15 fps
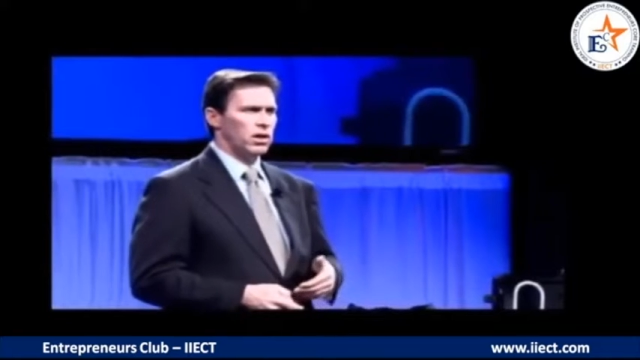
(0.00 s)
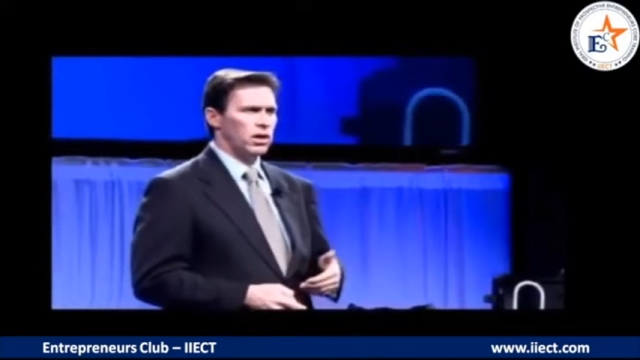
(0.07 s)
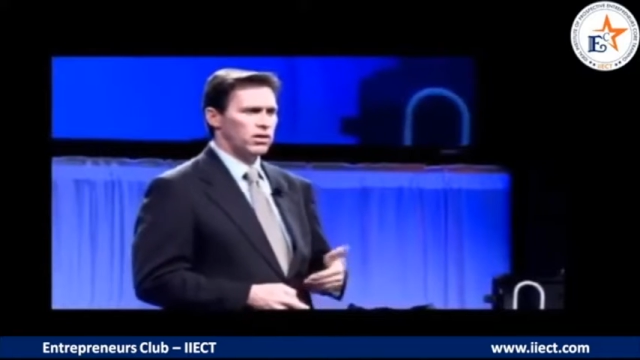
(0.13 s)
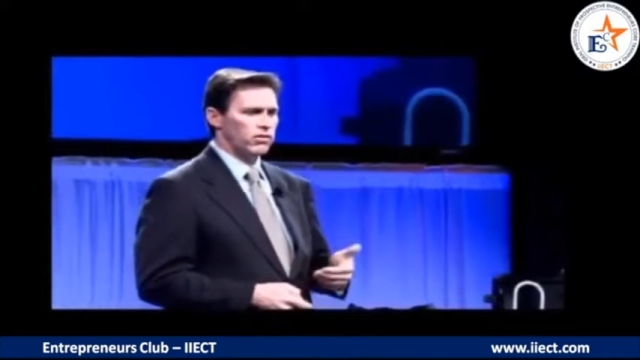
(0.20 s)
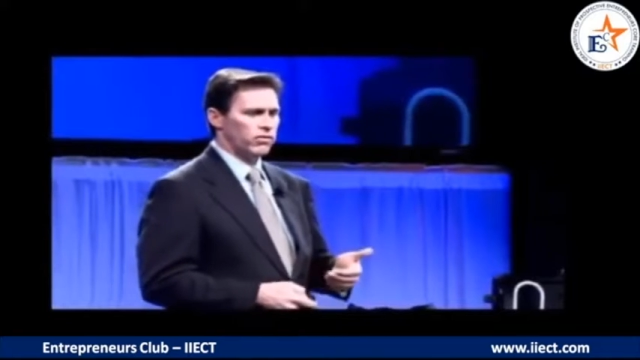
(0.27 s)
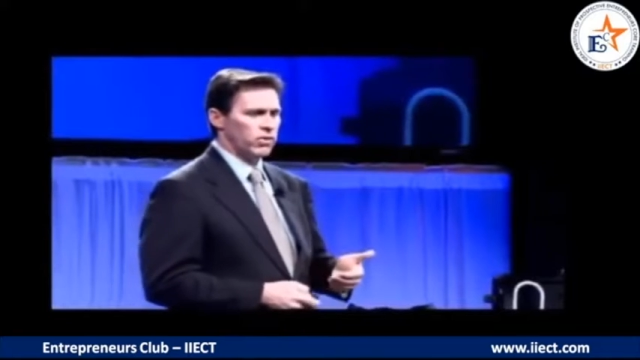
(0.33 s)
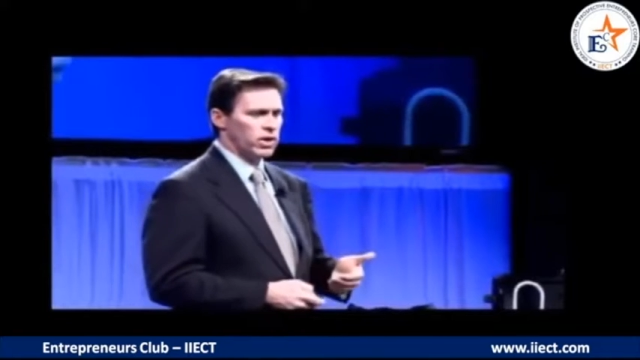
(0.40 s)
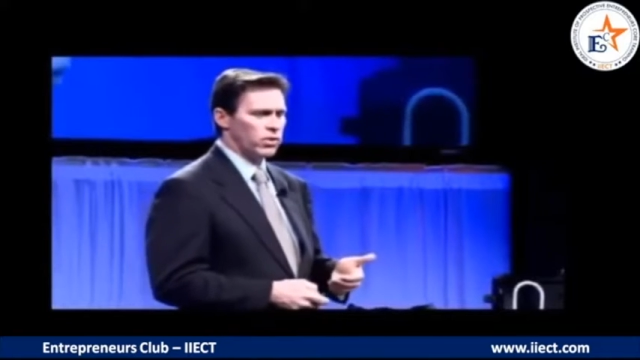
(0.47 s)
and the
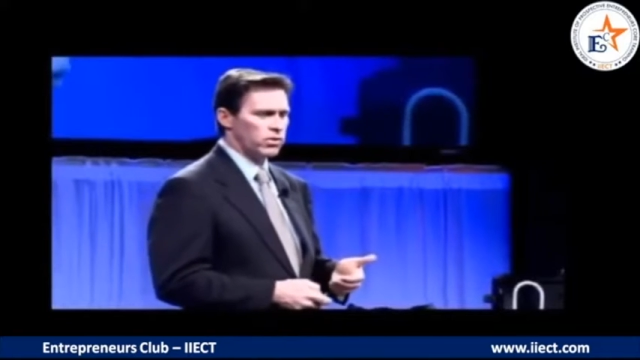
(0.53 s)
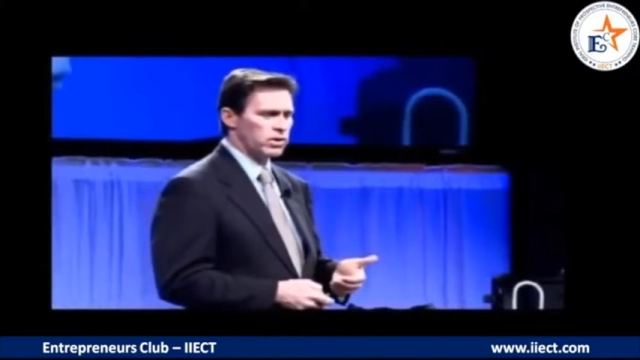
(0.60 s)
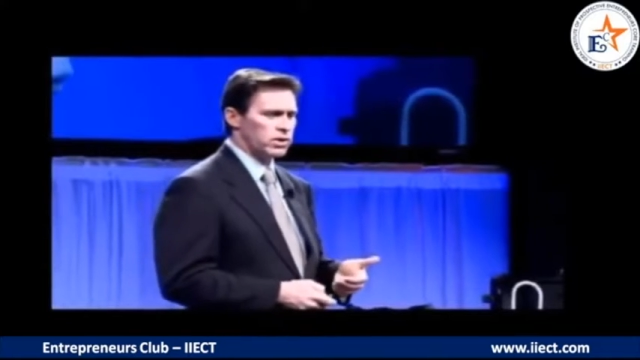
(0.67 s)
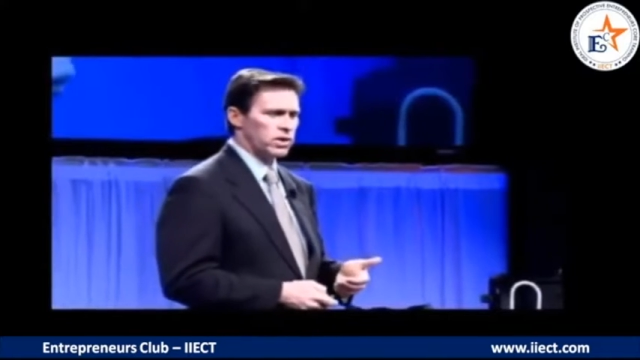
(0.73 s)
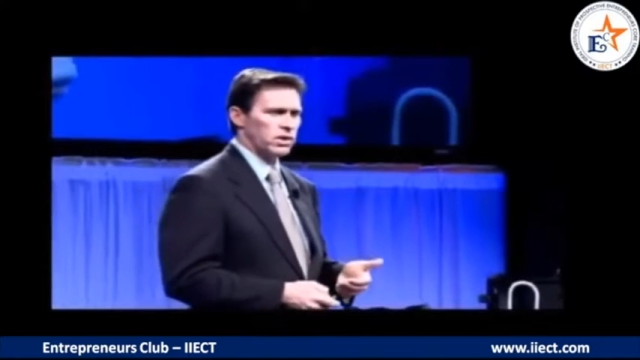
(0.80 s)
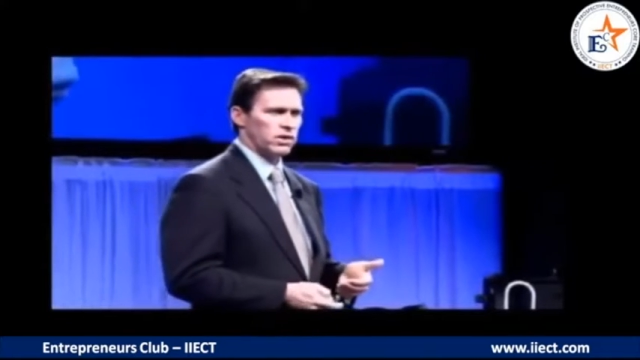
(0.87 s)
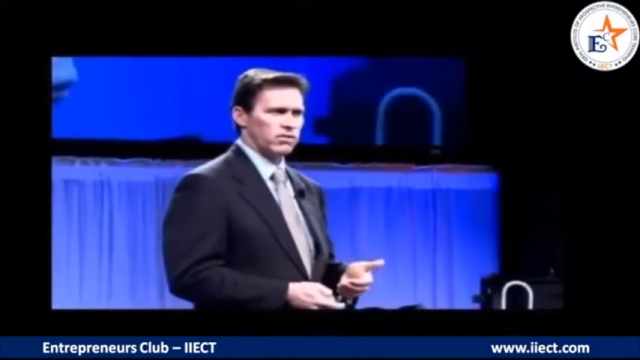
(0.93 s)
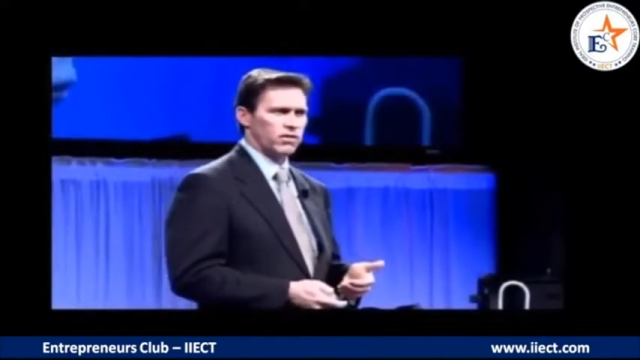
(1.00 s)

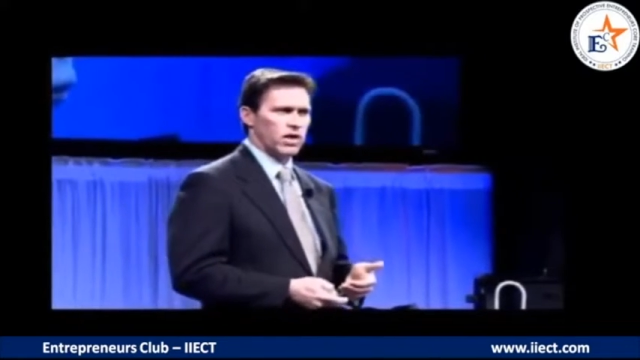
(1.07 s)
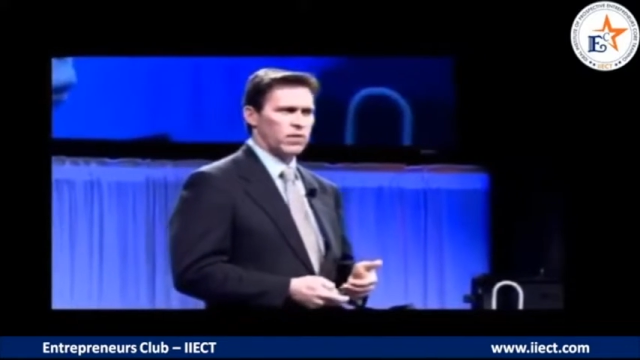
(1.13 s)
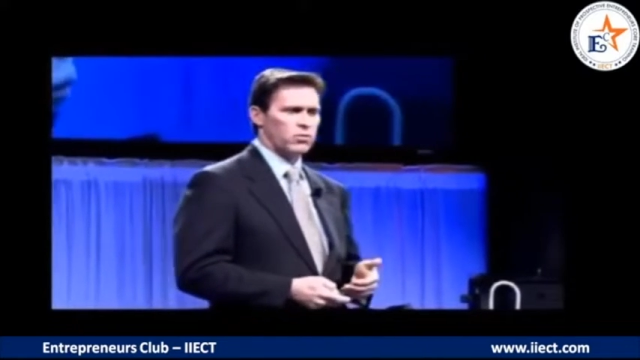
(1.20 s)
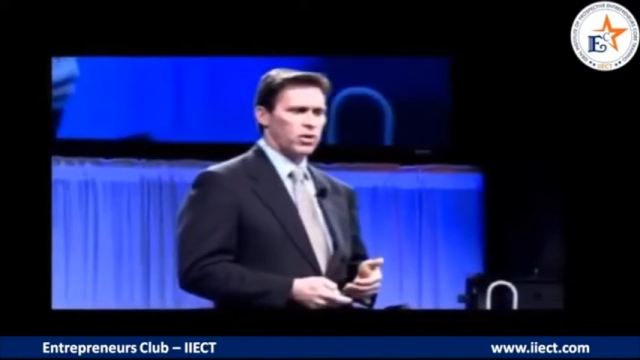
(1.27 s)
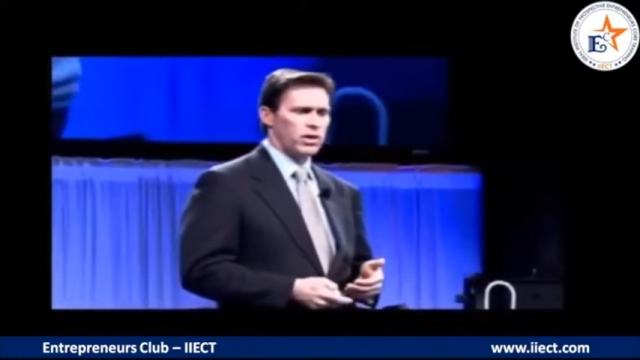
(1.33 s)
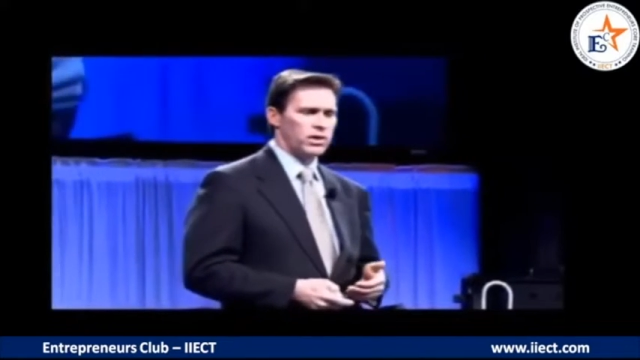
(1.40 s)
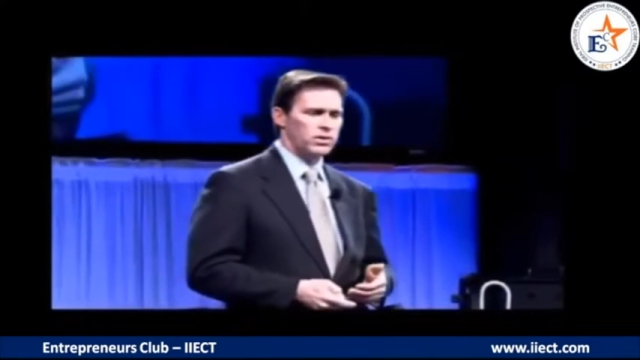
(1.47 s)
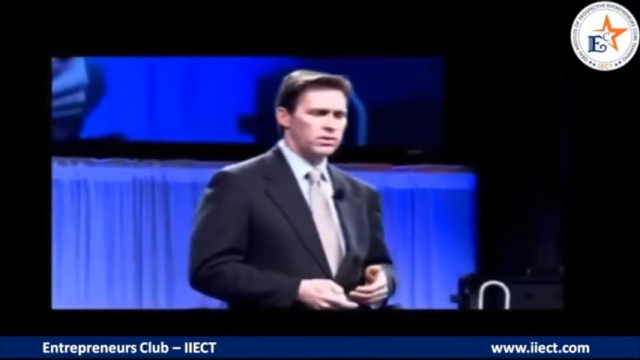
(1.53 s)
frequency that it
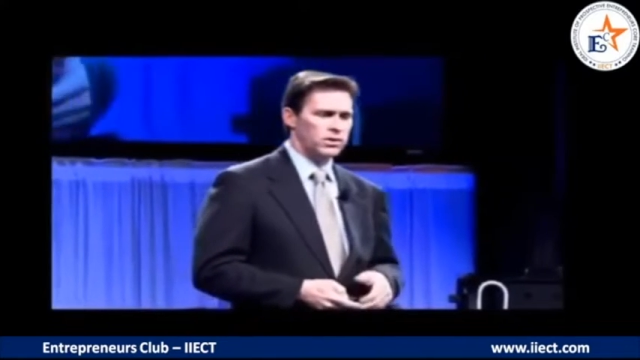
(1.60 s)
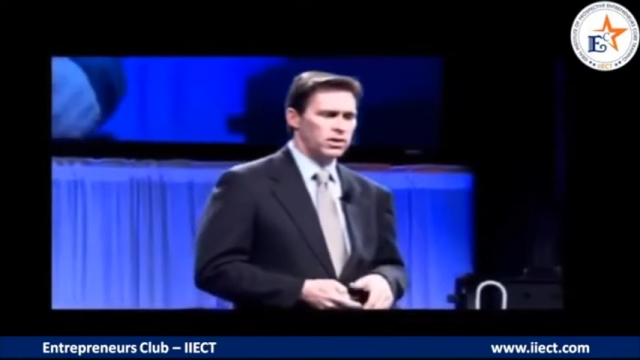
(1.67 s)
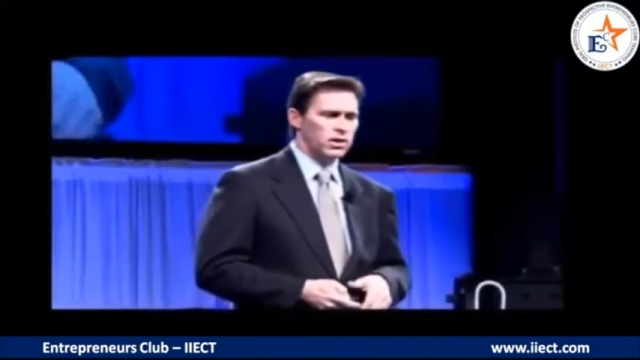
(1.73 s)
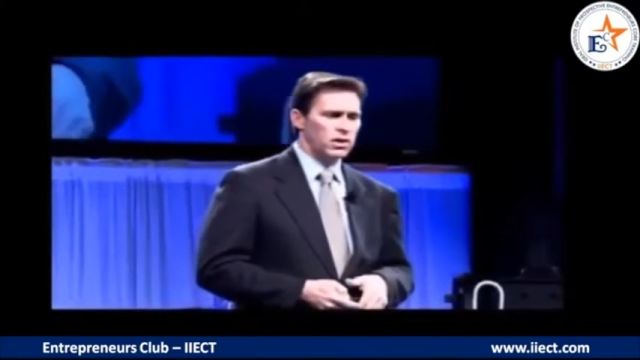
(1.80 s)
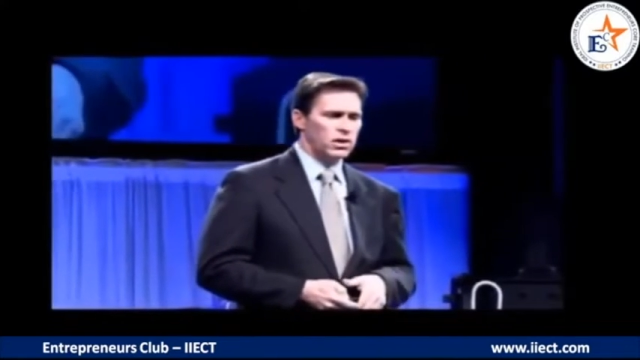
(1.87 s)
vibrates,